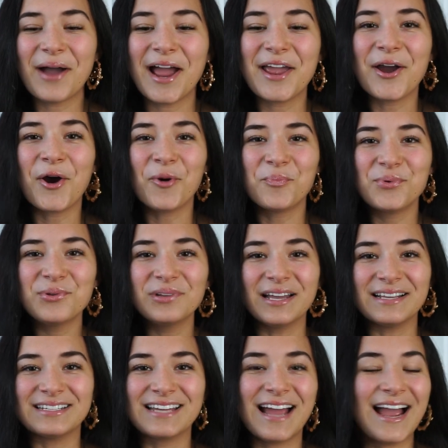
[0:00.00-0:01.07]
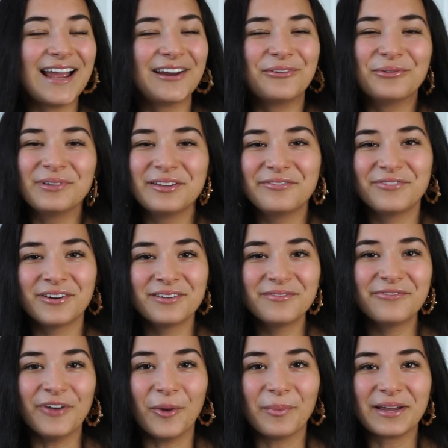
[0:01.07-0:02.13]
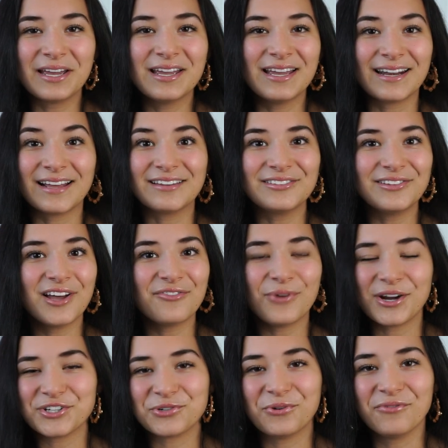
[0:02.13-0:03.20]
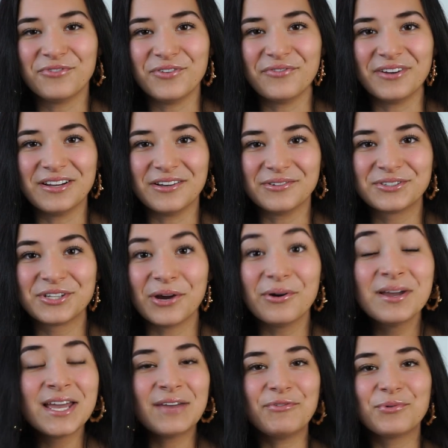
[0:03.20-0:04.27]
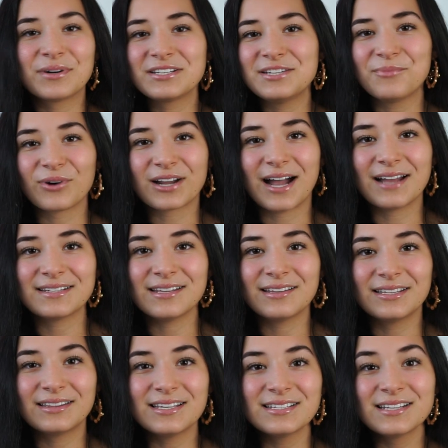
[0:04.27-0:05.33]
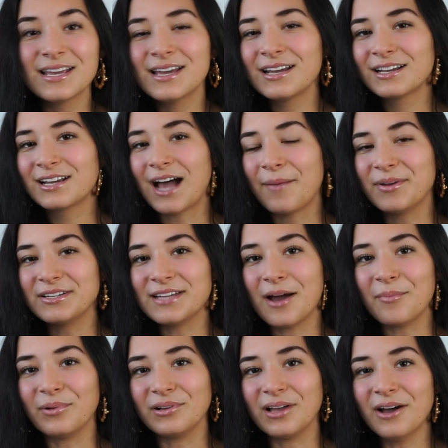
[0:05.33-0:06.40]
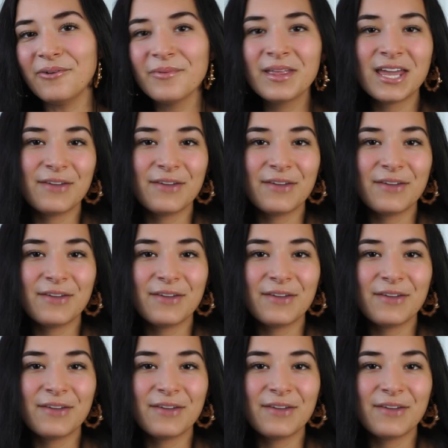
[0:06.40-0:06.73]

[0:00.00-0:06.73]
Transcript: I hope you liked it. I had really fun filming it, and I love watching review videos. So if you want to see more content like this, comment down below.